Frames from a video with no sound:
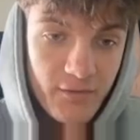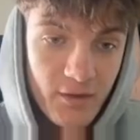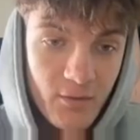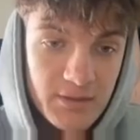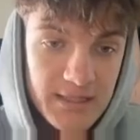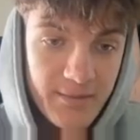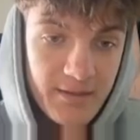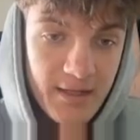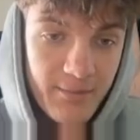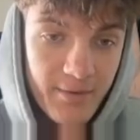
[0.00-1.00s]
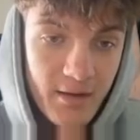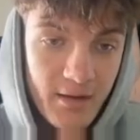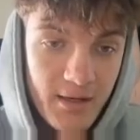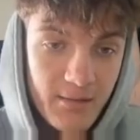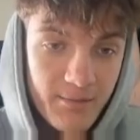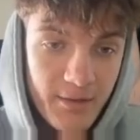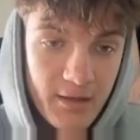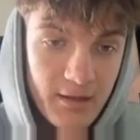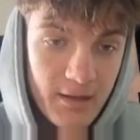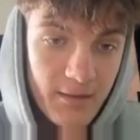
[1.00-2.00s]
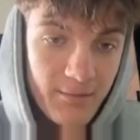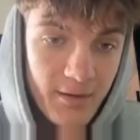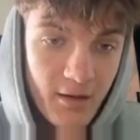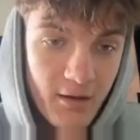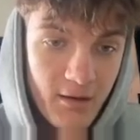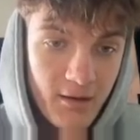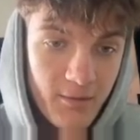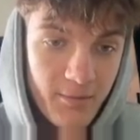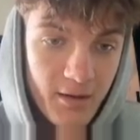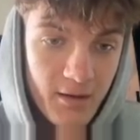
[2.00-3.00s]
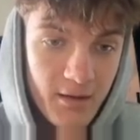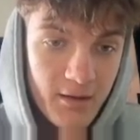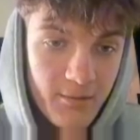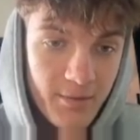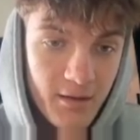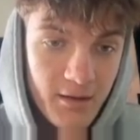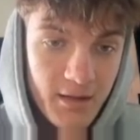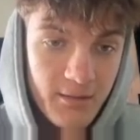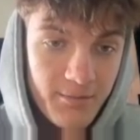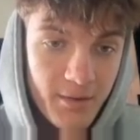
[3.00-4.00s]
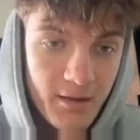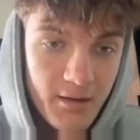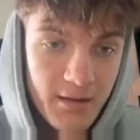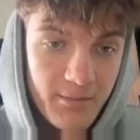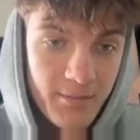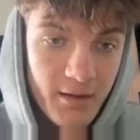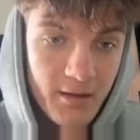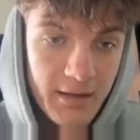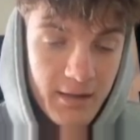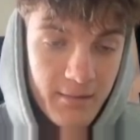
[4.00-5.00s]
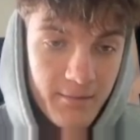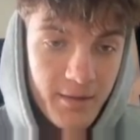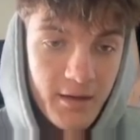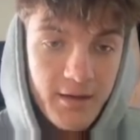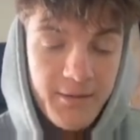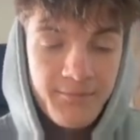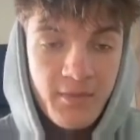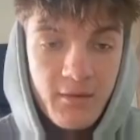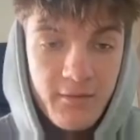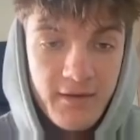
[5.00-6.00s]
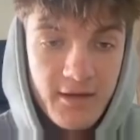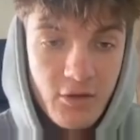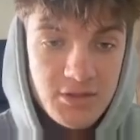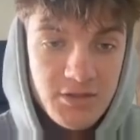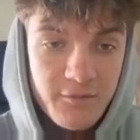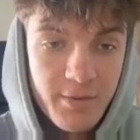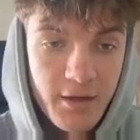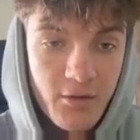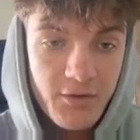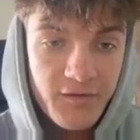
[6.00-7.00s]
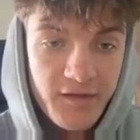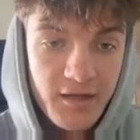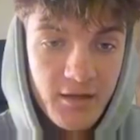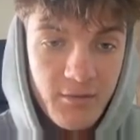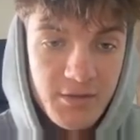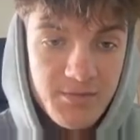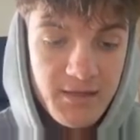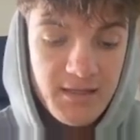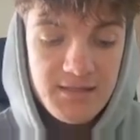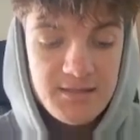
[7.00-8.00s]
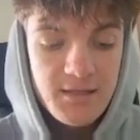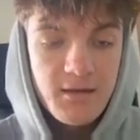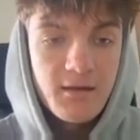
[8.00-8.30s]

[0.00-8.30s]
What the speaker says: flow. What's happened here? Buy, buy, buy, buy, buy, buy, buy, buy. We've had lots of buy orders here, which means